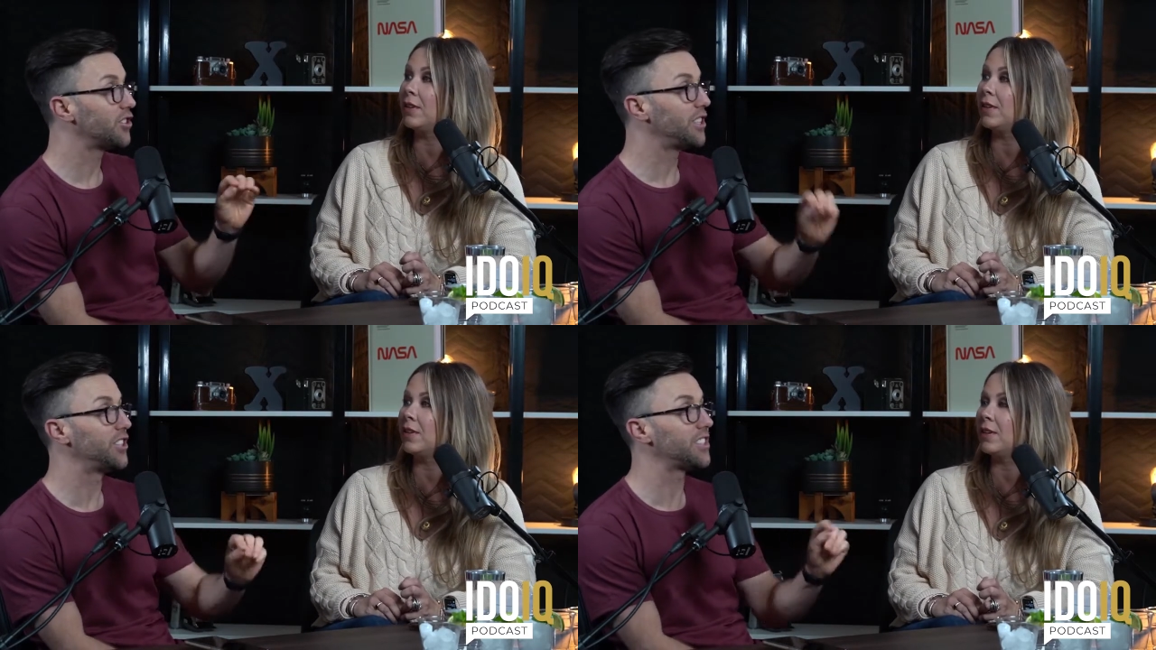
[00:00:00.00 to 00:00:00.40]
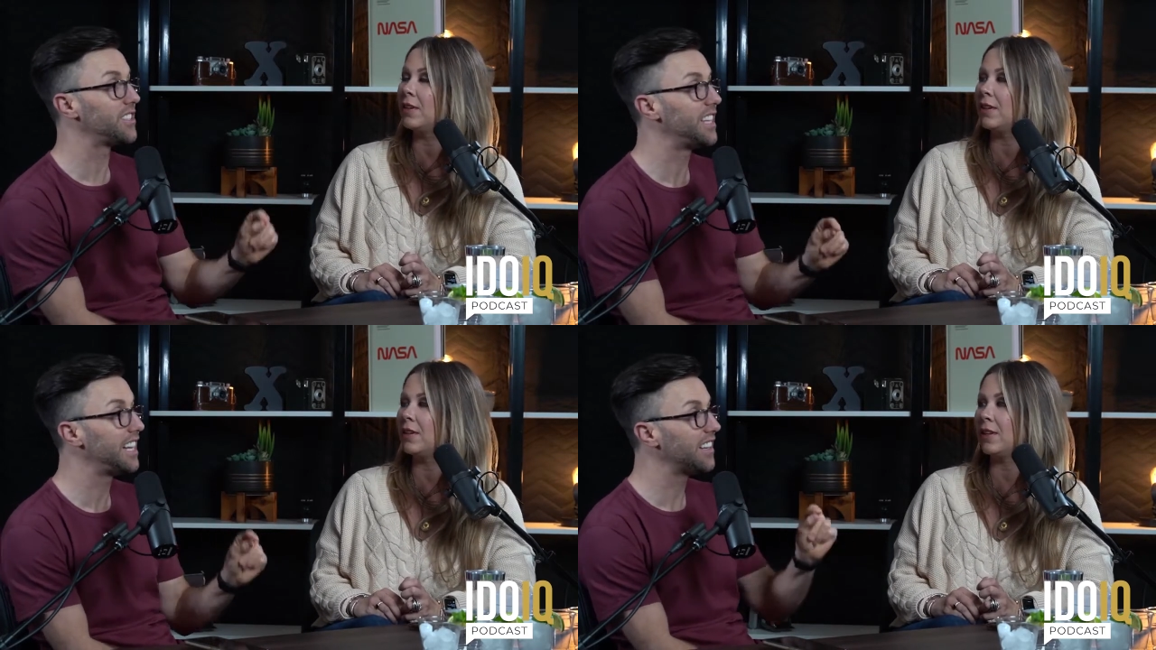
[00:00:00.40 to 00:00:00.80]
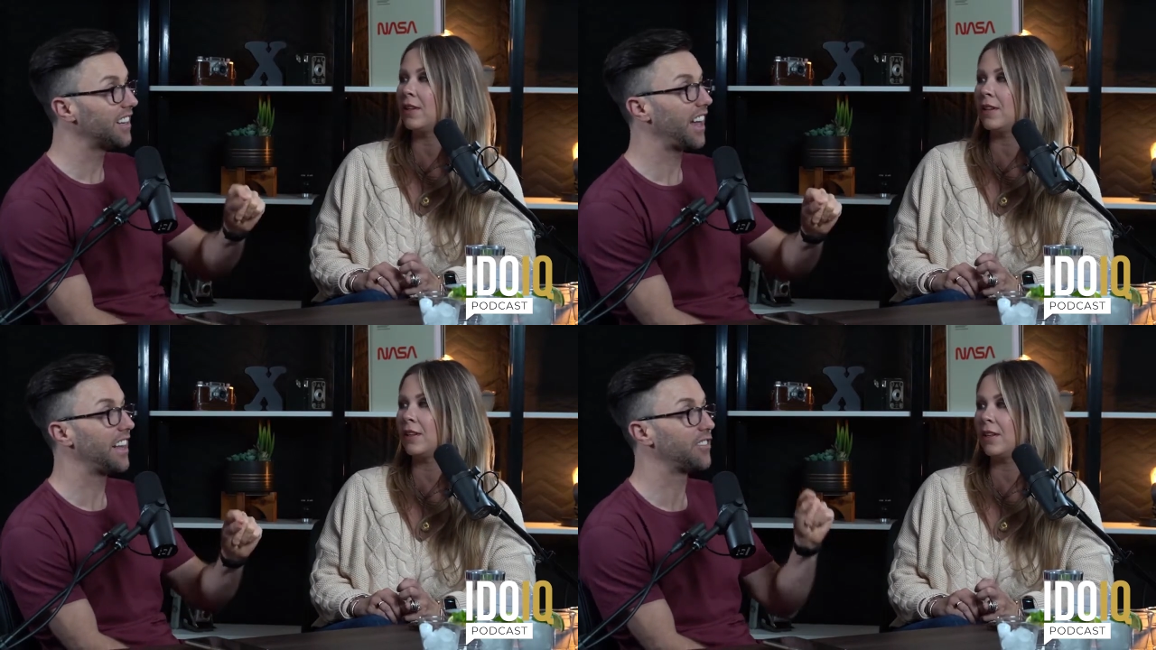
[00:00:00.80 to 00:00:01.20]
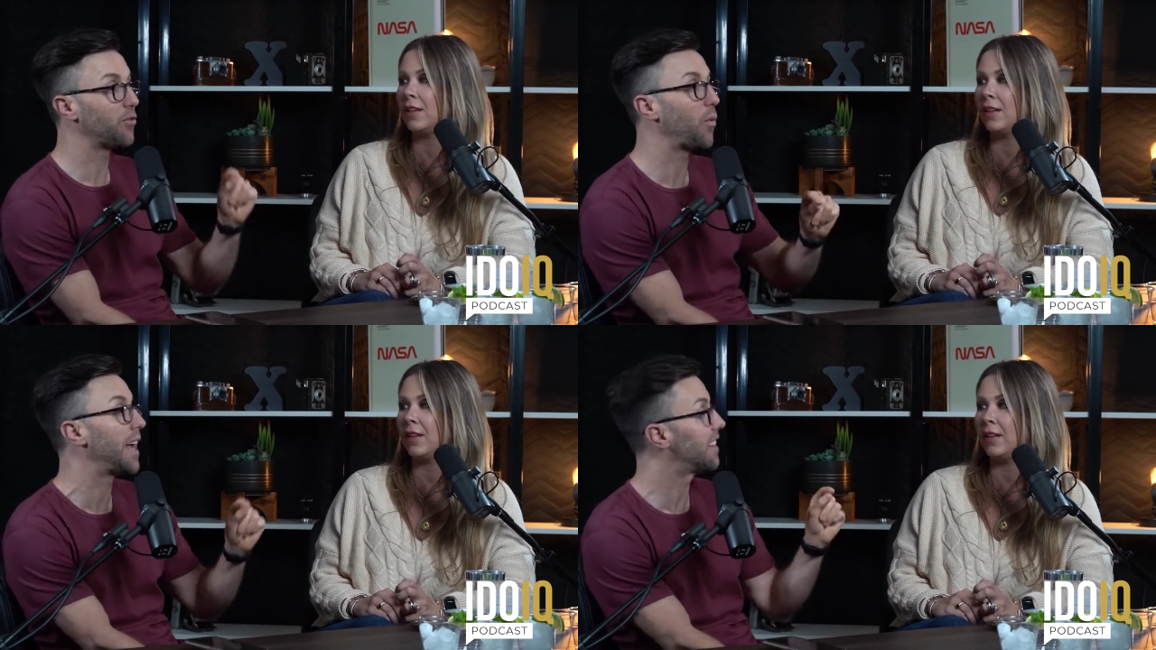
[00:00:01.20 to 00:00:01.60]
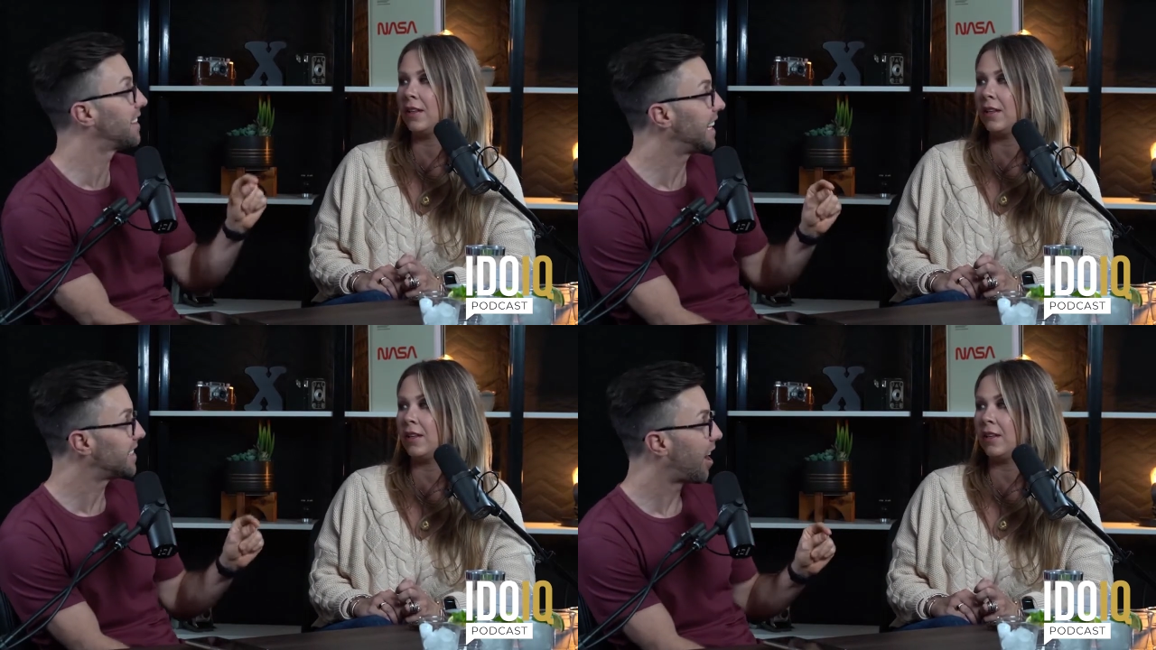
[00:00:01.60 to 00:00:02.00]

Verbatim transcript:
Speaker 1: She just didn't like the way that they